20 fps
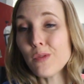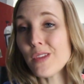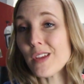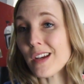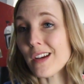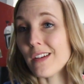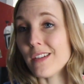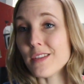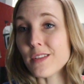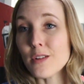
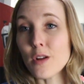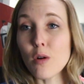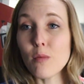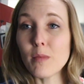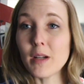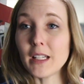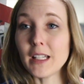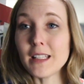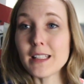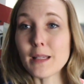There is no
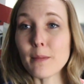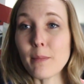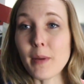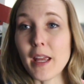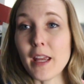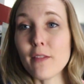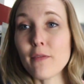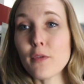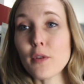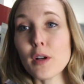money to
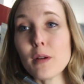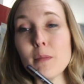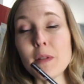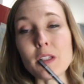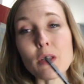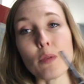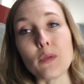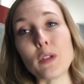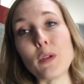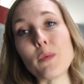pay for them.
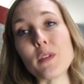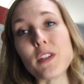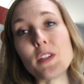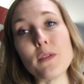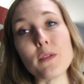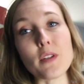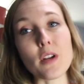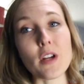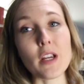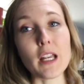It's only once
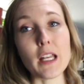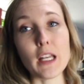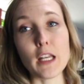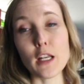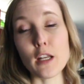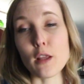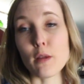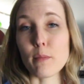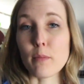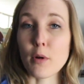you start getting
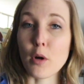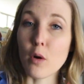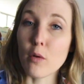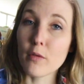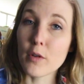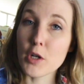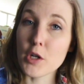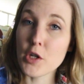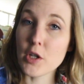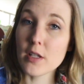into the pro
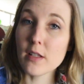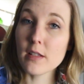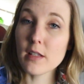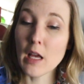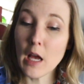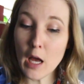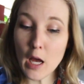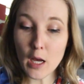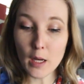versions.